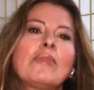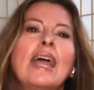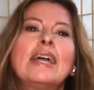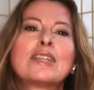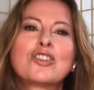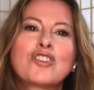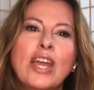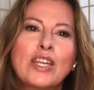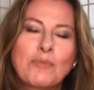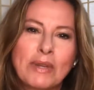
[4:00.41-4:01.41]

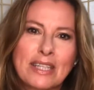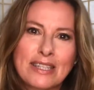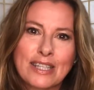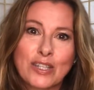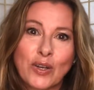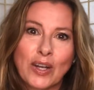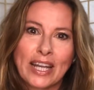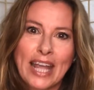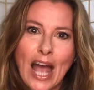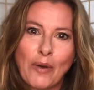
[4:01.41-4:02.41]
exchange, but this is
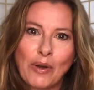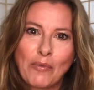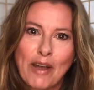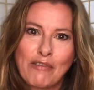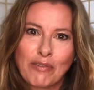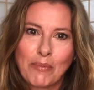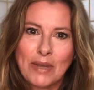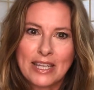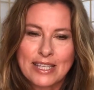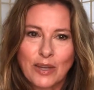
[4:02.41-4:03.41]
certainly how it went for
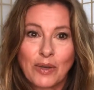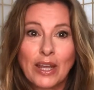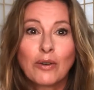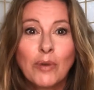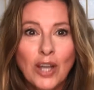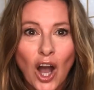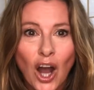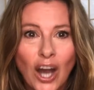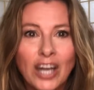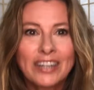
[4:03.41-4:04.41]
me. So here we
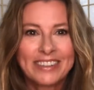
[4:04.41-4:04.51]
are,